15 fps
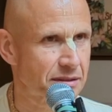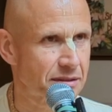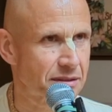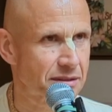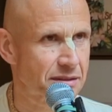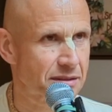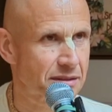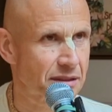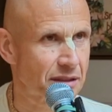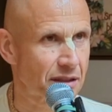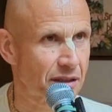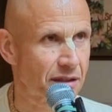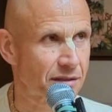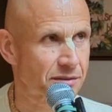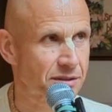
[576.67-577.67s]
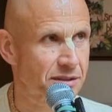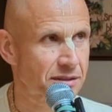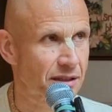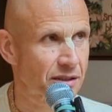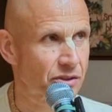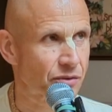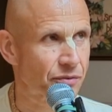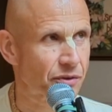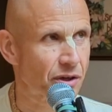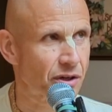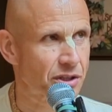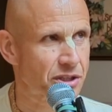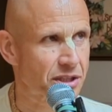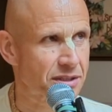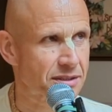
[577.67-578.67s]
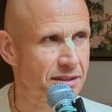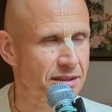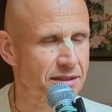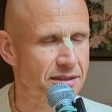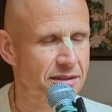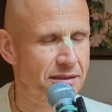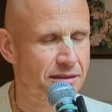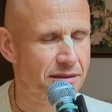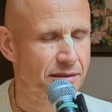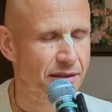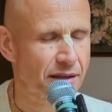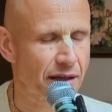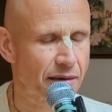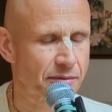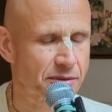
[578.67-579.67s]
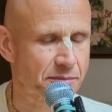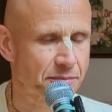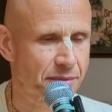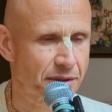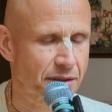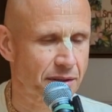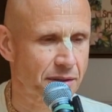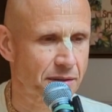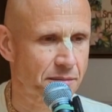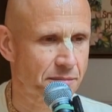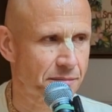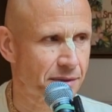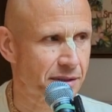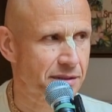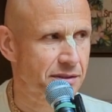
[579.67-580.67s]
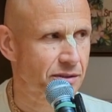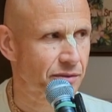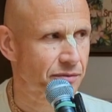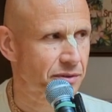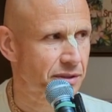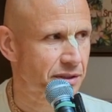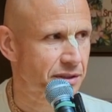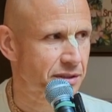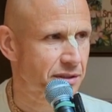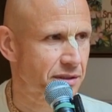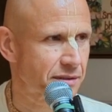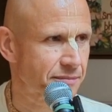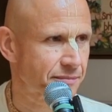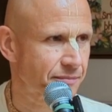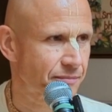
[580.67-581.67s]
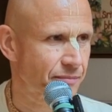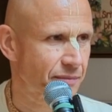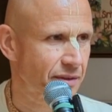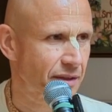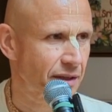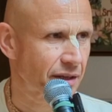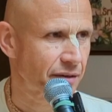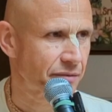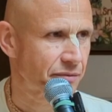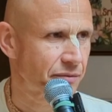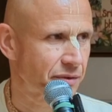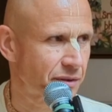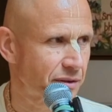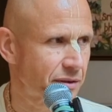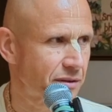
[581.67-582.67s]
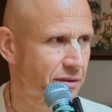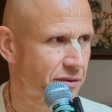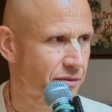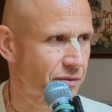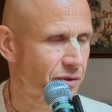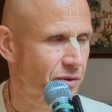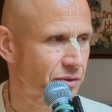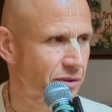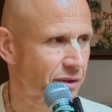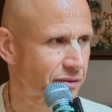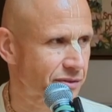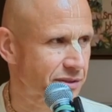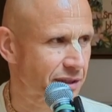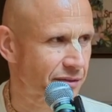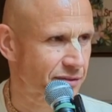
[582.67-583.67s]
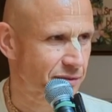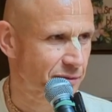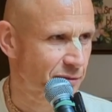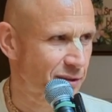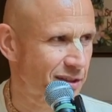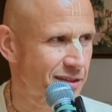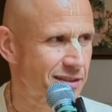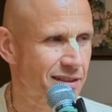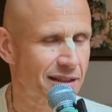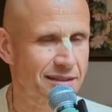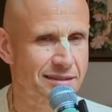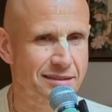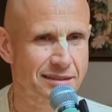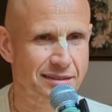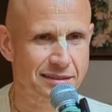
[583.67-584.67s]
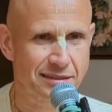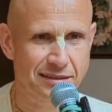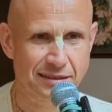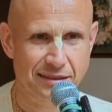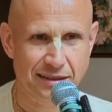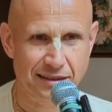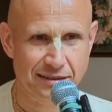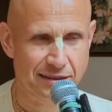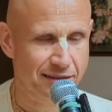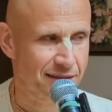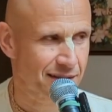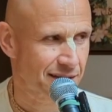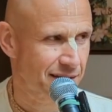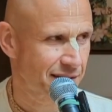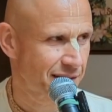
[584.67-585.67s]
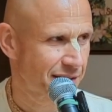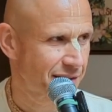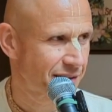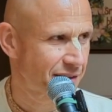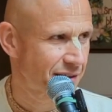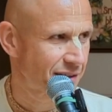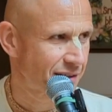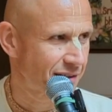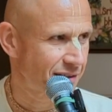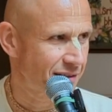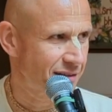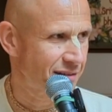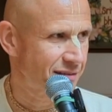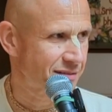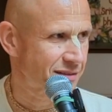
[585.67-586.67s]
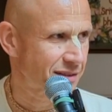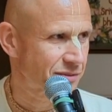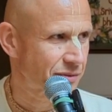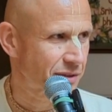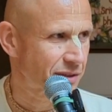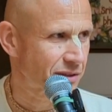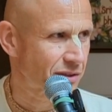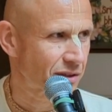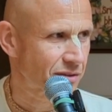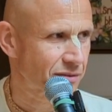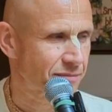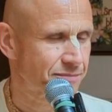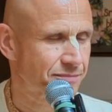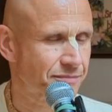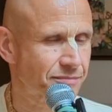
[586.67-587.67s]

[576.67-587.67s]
This state of consciousness comes by mercy of Krishna. If we devote ourselves, we discussed this yesterday, that we cannot